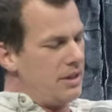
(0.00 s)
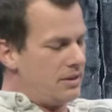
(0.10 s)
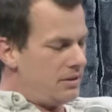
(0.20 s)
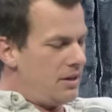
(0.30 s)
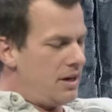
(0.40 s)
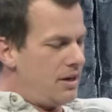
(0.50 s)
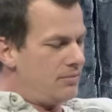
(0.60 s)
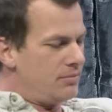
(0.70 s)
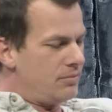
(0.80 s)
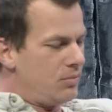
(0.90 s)
that. Um,
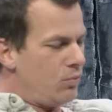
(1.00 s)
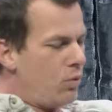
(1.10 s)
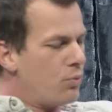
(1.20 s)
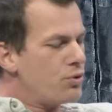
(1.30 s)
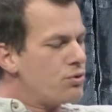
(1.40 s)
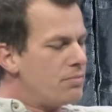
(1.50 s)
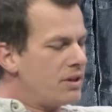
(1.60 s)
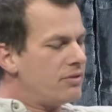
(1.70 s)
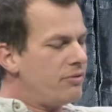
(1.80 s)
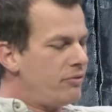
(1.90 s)
what was your
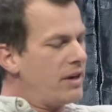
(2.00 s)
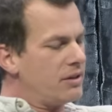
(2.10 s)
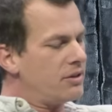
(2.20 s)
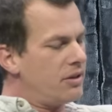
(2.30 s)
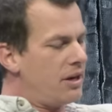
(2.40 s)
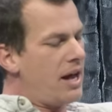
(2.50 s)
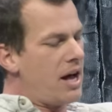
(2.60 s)
biggest failure, and